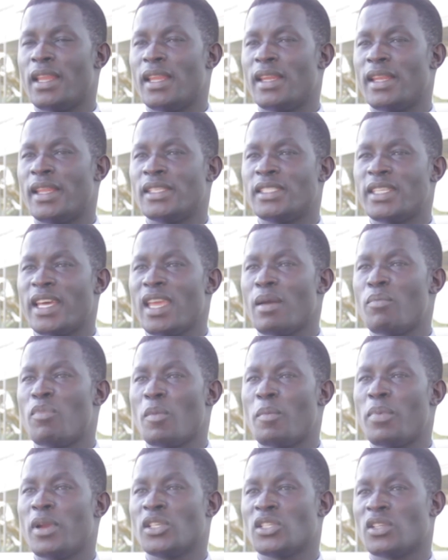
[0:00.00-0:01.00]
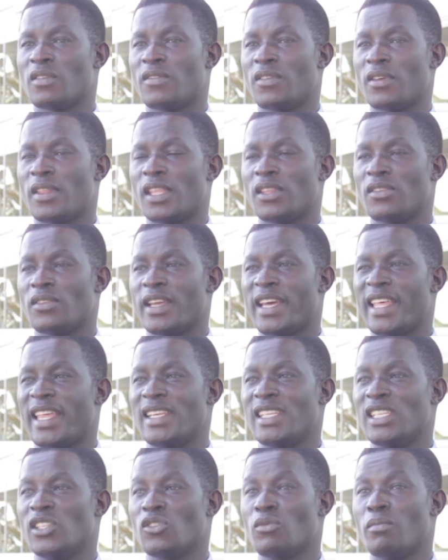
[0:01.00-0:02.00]
entire population of northern Uganda
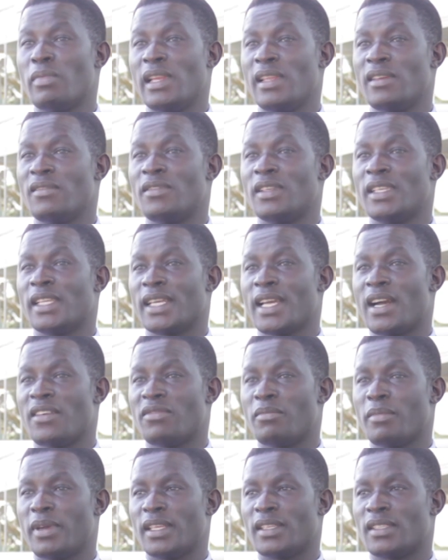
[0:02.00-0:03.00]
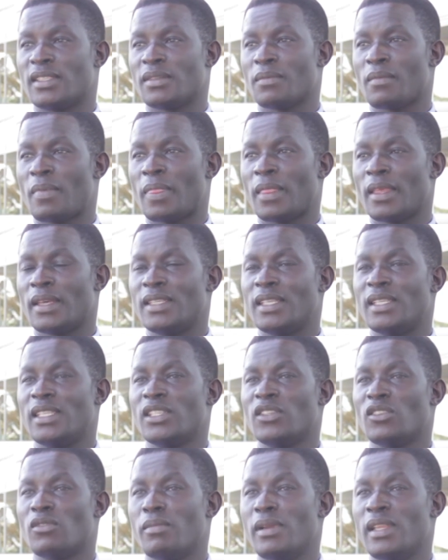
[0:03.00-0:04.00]
did not believe in the government, they did
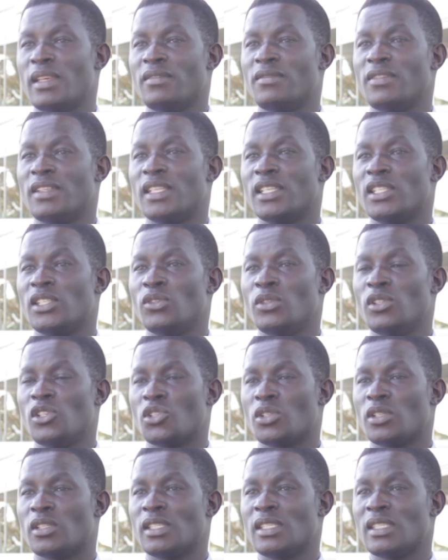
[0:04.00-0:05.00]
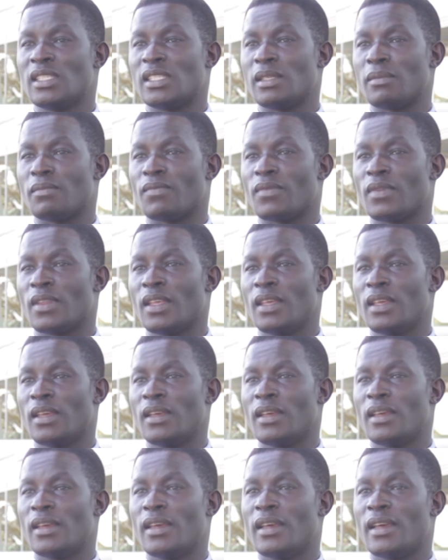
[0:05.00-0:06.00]
not believe in the judicial system,
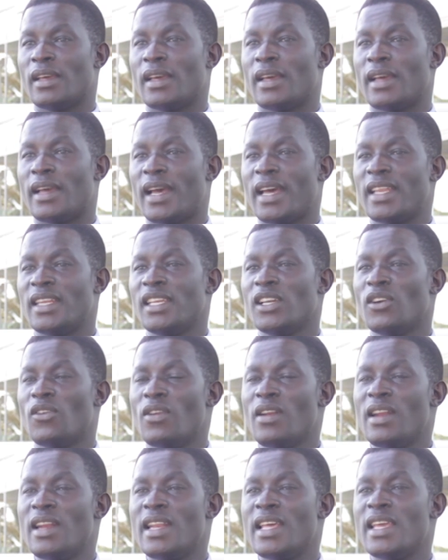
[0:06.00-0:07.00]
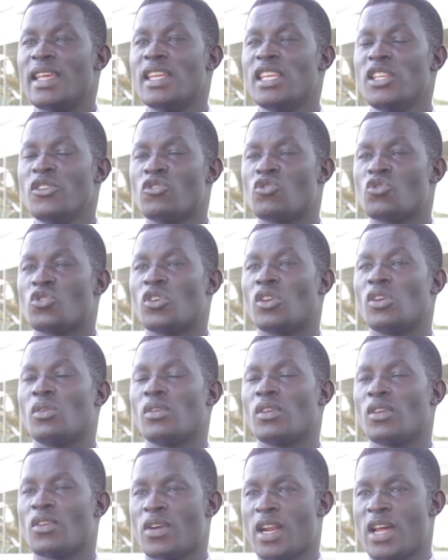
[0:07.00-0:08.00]
and the only
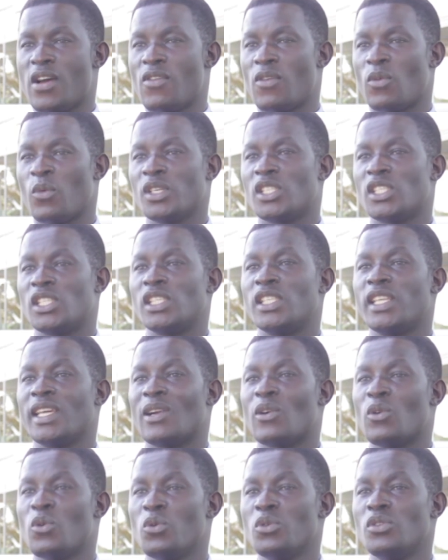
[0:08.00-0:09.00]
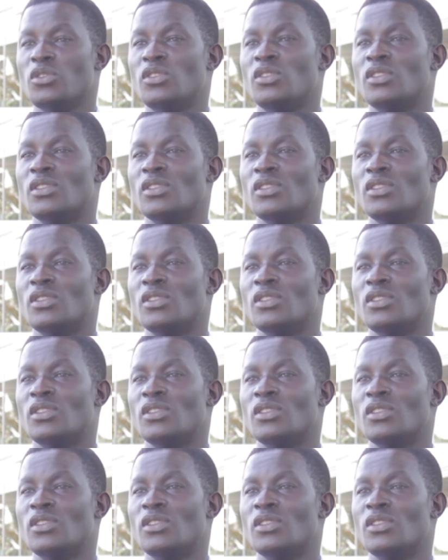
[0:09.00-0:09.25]
neutral ground which they could